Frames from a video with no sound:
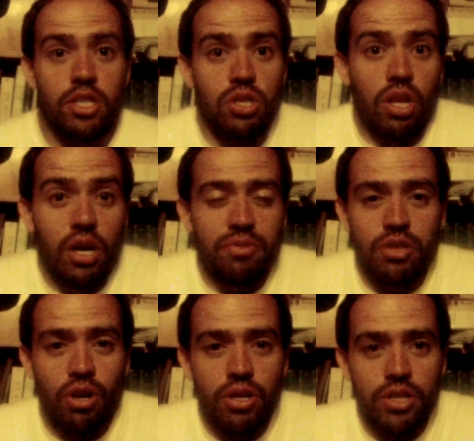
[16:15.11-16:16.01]
just love
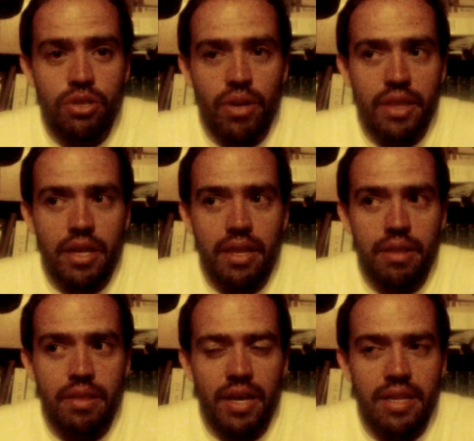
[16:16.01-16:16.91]
to argue
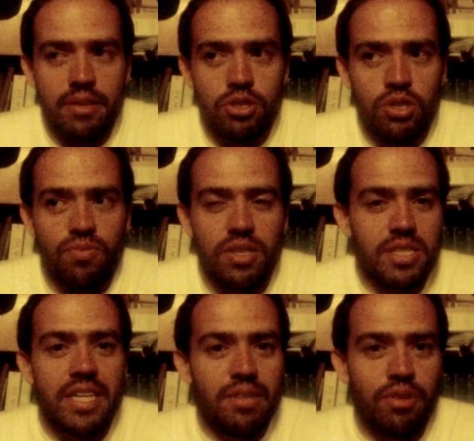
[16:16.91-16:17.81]
and just for the
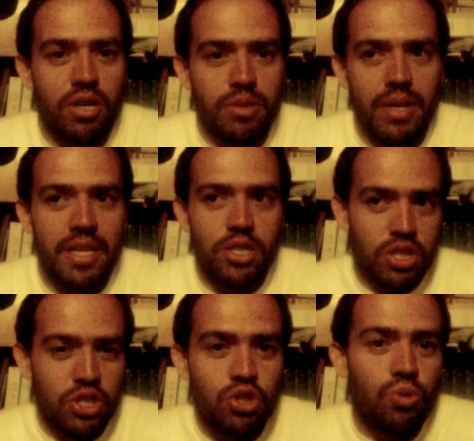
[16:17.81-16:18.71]
sake of argument, and they
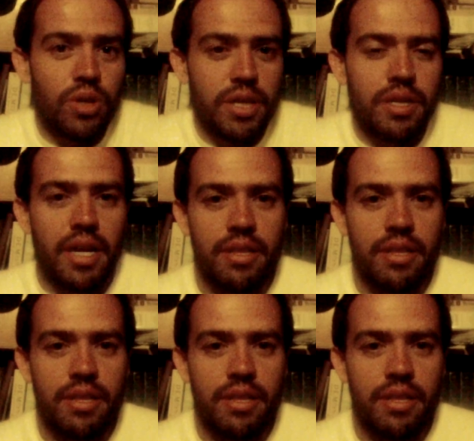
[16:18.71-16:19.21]
just enjoy it.